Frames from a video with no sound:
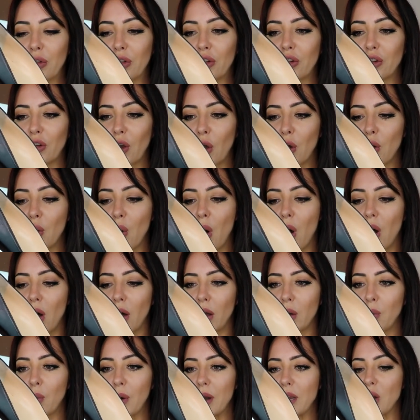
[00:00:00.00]
so
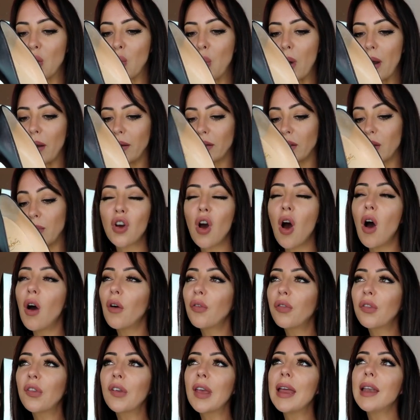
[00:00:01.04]
high when you're wearing them.
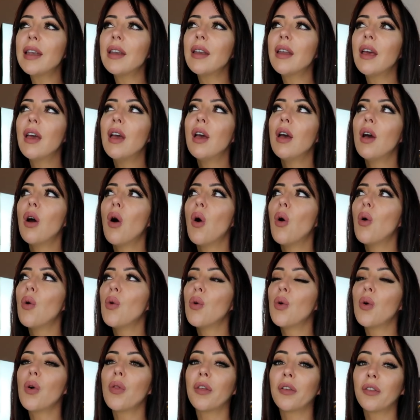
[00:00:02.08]
Calfskin
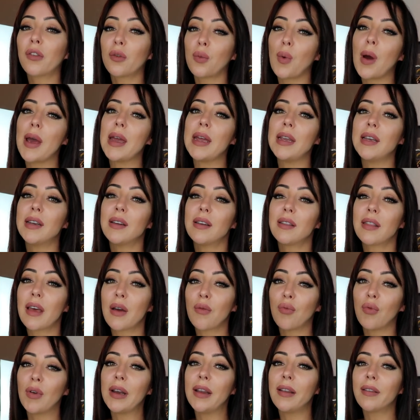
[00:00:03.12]
or the suede,
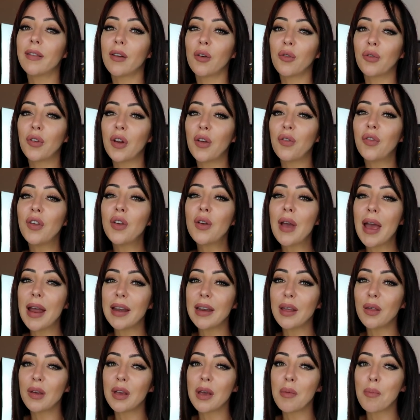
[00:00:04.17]
they're really soft. If you get
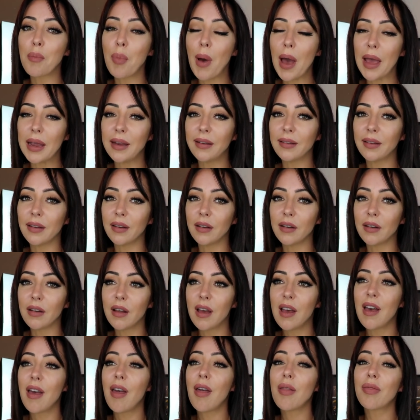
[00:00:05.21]
anything in patent,
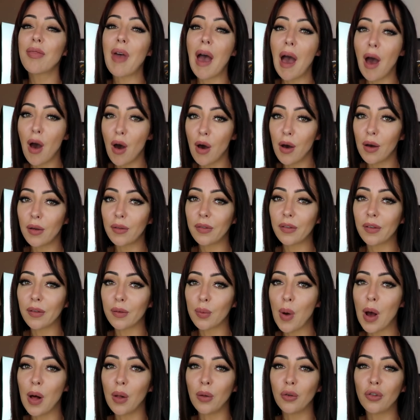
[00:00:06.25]
that hurts
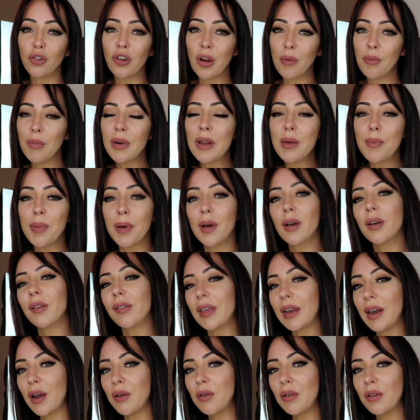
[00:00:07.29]
as well, generally because
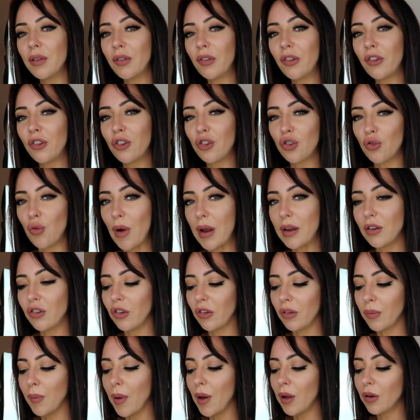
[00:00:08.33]
they don't stretch
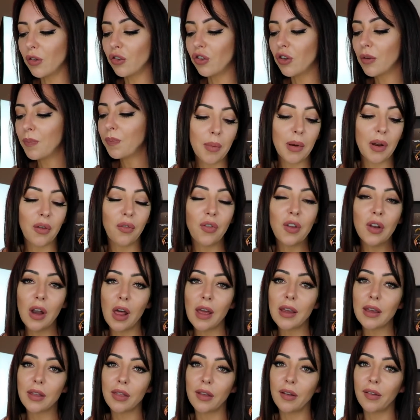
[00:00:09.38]
as much. But if you
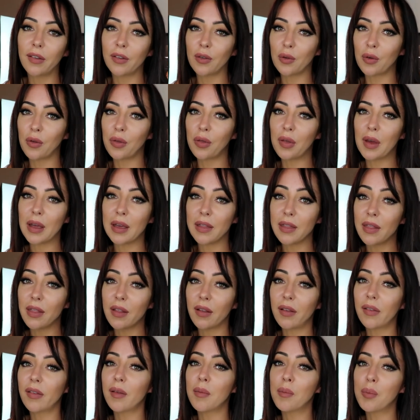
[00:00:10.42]
like this sort of thing, then
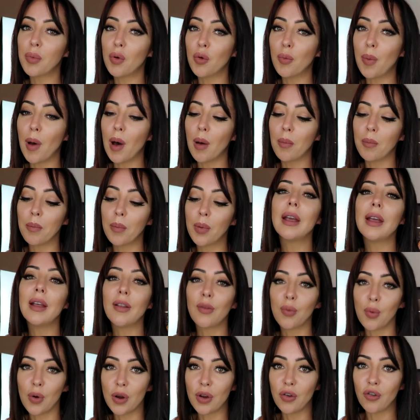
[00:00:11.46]
the Simple Pump
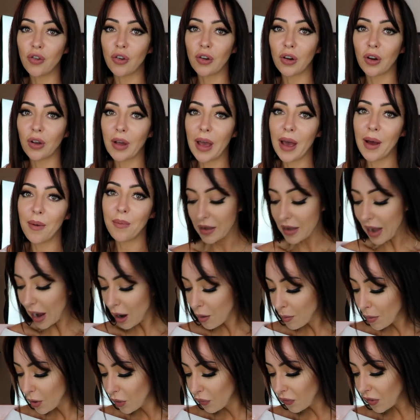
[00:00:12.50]
is what you should look at.
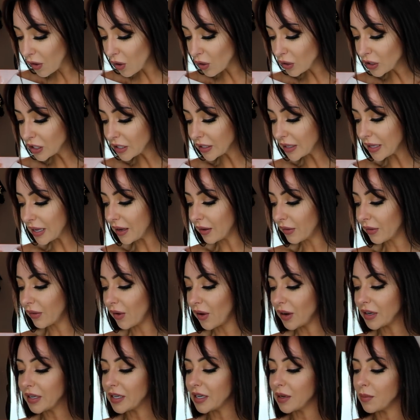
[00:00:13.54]
Now moving on to the
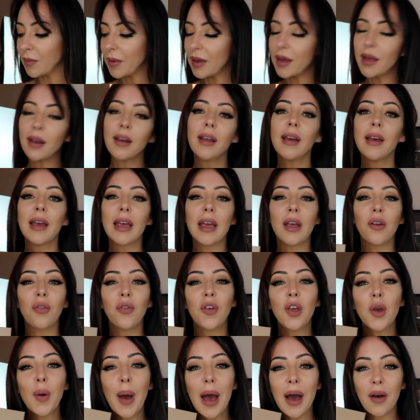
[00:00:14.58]
exciting bit.
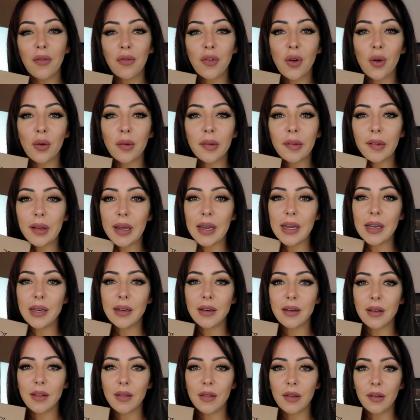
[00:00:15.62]
If you have not
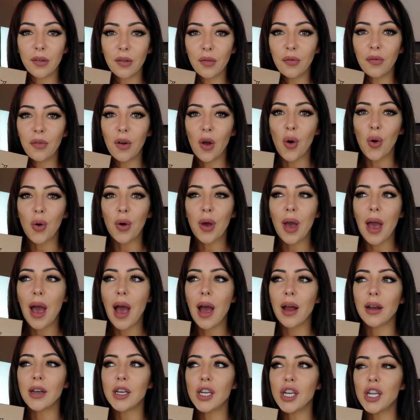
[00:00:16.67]
seen this vlog
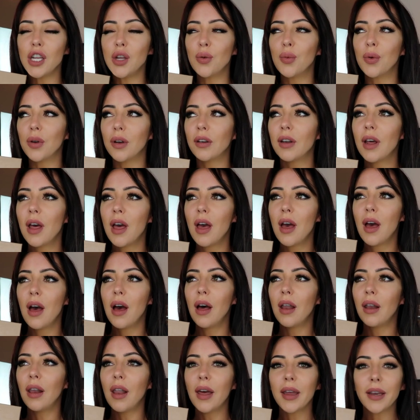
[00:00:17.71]
and you would
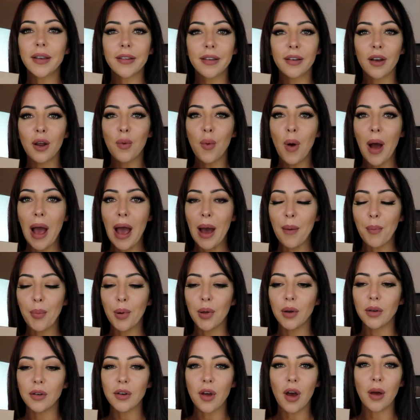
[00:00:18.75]
like to know what
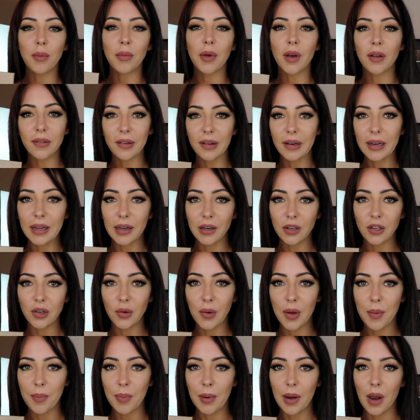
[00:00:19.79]
happened, I'm going to link
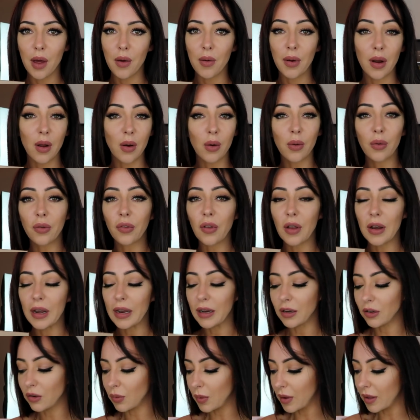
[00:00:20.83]
to it below, and I'll also
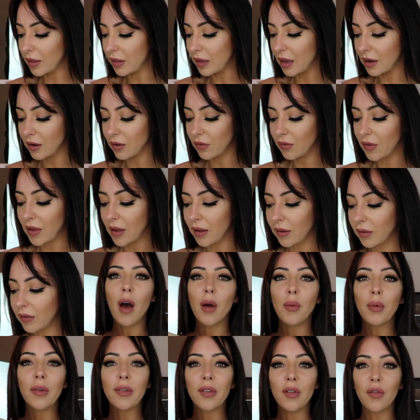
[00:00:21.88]
link to it at the end of this.
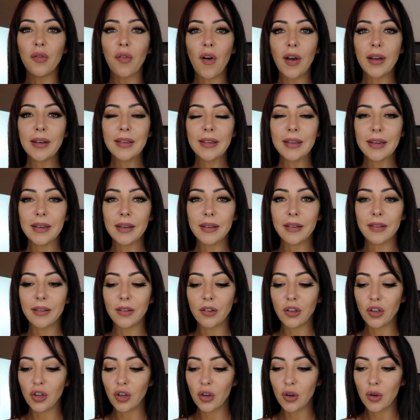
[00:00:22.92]
I was invited
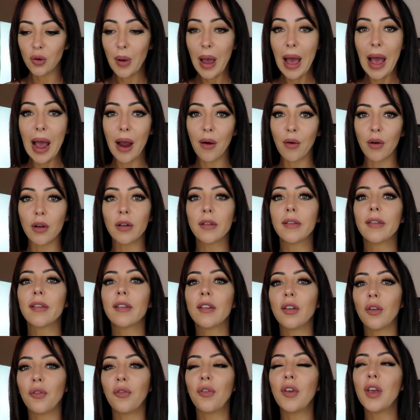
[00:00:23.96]
to Harrods
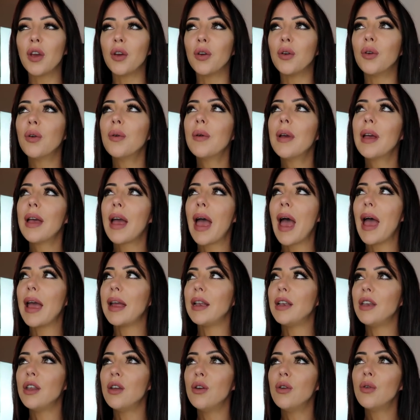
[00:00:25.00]
to view
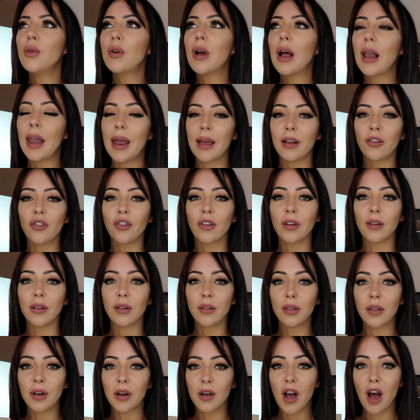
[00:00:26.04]
a new
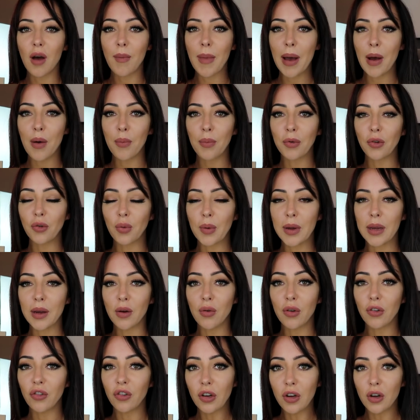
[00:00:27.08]
collection that had come out between
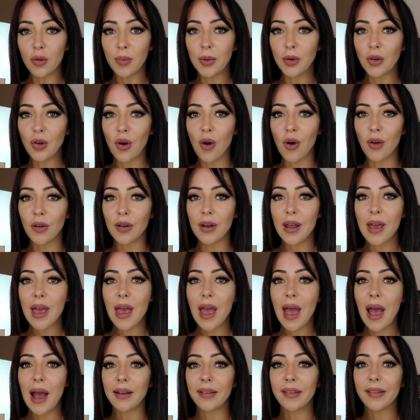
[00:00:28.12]
Christian Louboutin
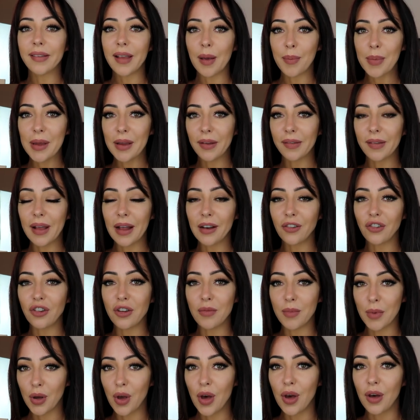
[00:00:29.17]
and
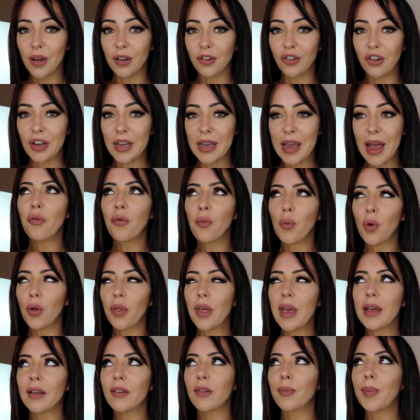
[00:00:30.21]
Sabyasachi Mukherjee. From what
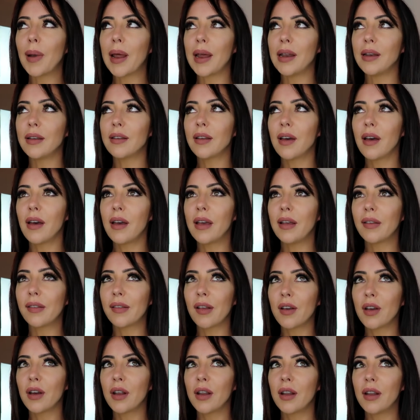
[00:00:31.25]
they explained, it's
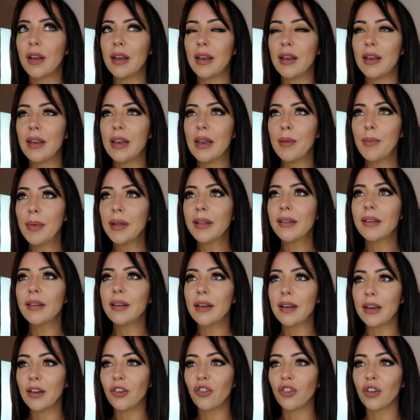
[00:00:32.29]
like a limited
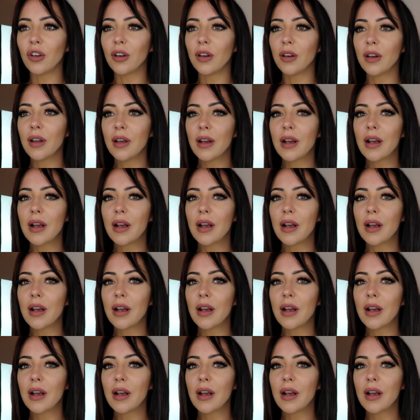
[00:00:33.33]
edition